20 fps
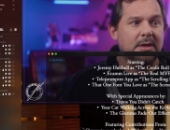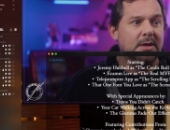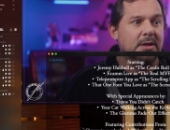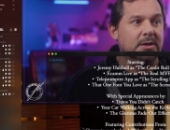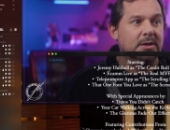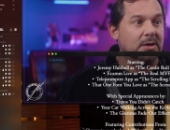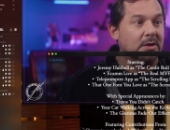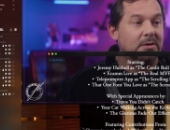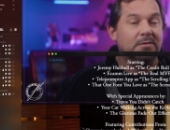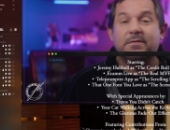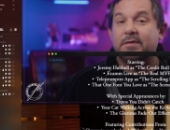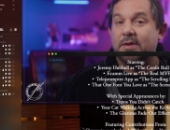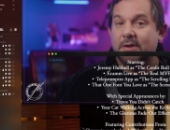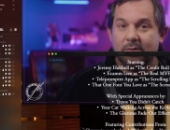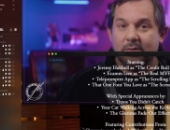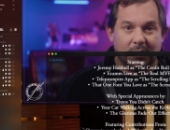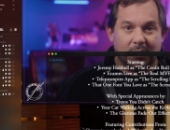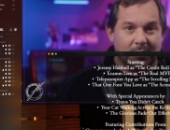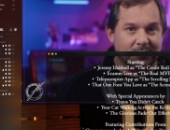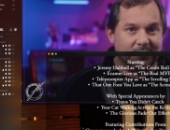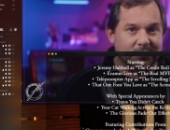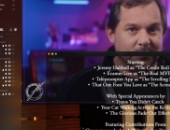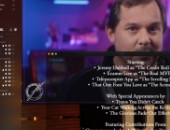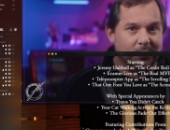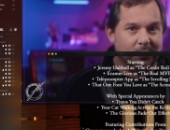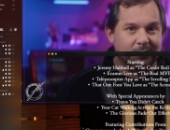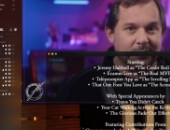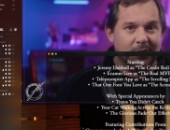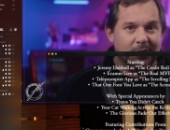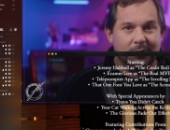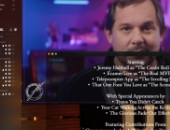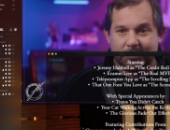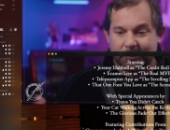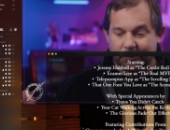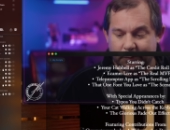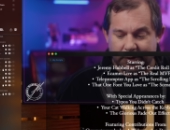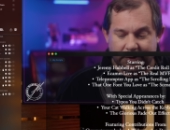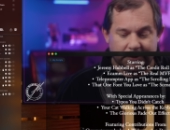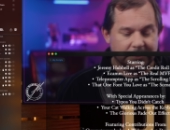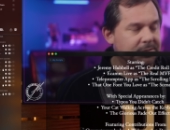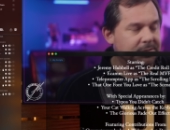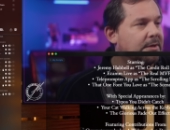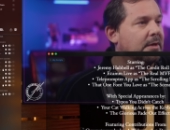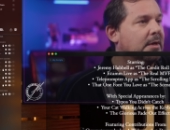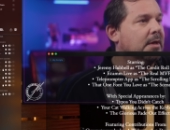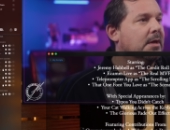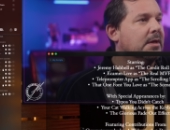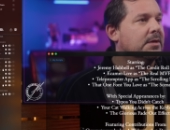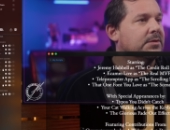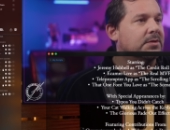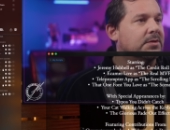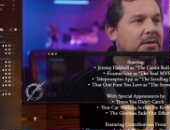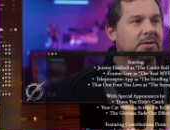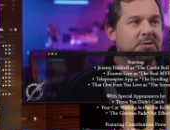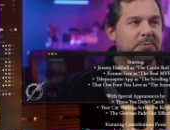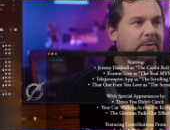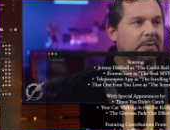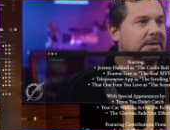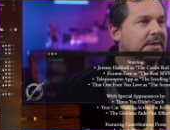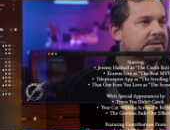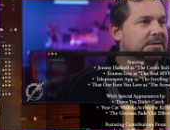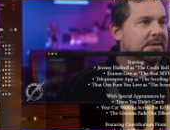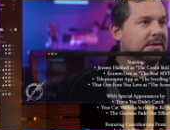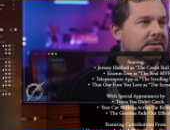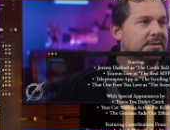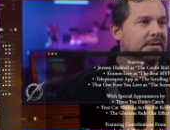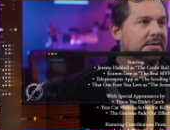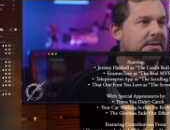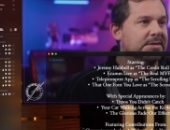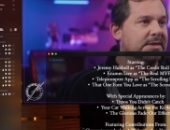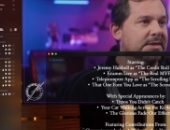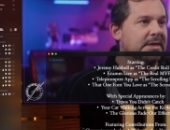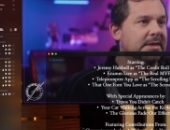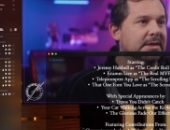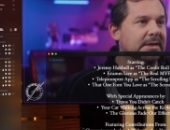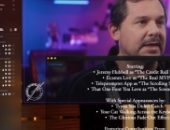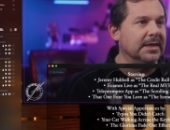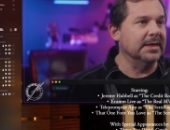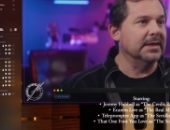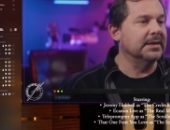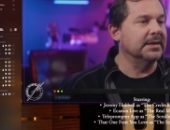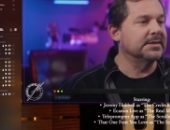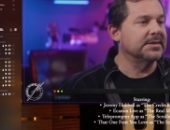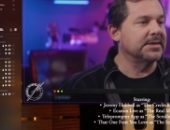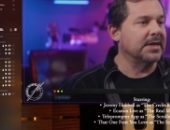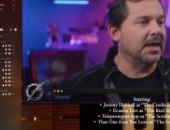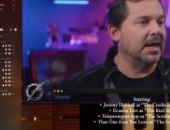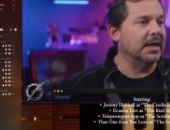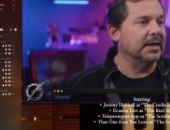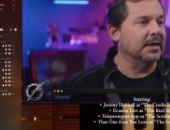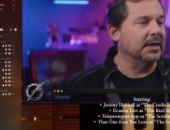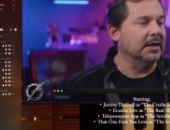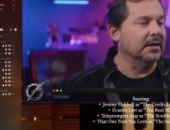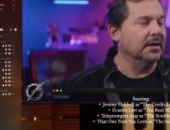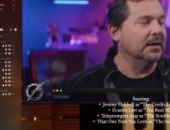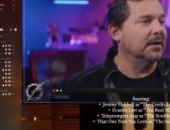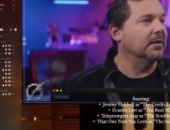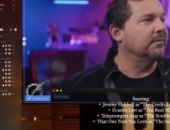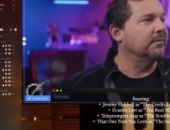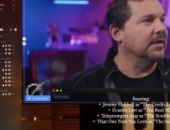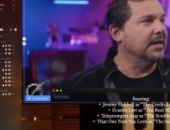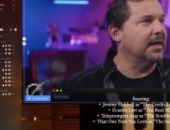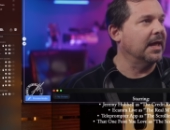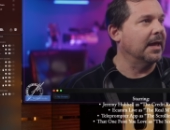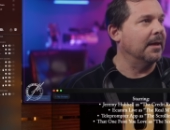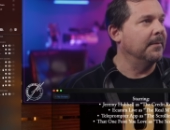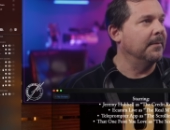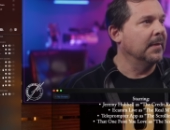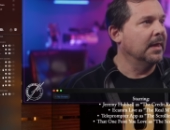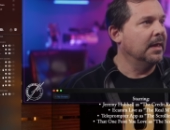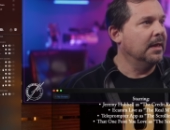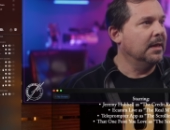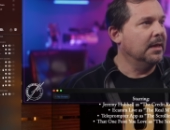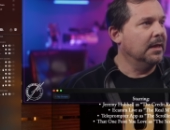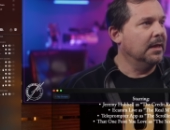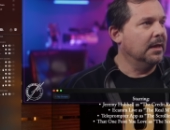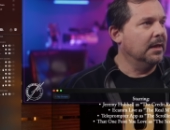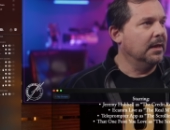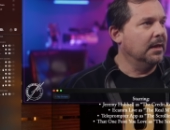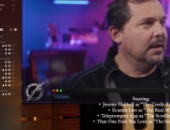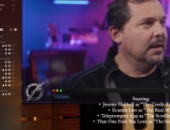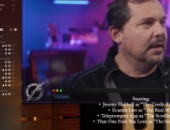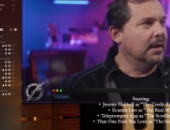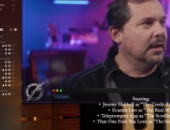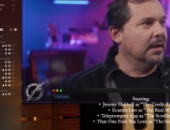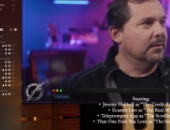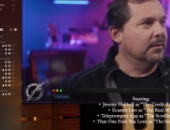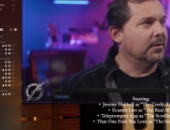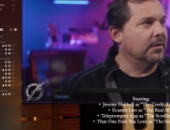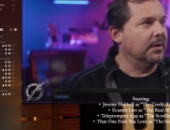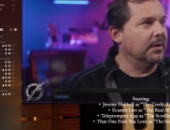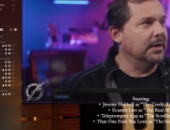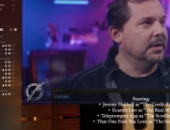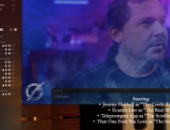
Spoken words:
good for you, comfortable for you, and it works. So let's put this into the scene inside of Ecamm. Create a